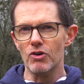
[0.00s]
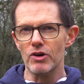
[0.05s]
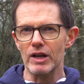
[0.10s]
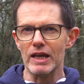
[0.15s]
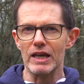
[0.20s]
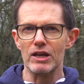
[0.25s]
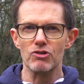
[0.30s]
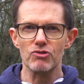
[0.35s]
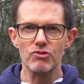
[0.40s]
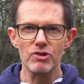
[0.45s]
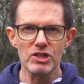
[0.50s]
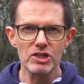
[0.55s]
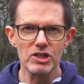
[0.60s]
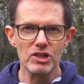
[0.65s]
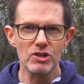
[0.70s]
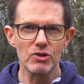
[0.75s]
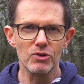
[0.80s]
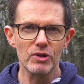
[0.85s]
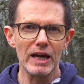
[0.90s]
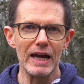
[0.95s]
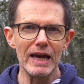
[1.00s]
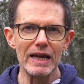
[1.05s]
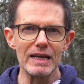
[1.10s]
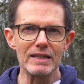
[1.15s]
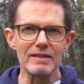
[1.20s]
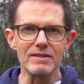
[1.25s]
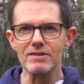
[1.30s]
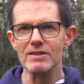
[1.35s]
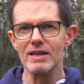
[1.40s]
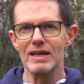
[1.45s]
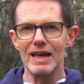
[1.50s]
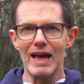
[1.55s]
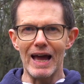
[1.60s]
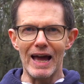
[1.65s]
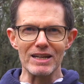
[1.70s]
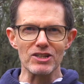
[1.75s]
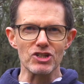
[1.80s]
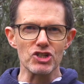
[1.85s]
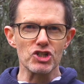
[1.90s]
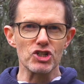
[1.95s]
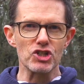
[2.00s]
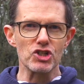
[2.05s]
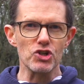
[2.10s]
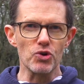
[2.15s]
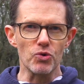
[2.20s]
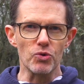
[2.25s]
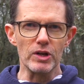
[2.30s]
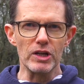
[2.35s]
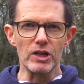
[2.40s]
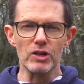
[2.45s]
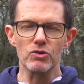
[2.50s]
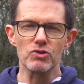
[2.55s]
on increasing your cadence and shortening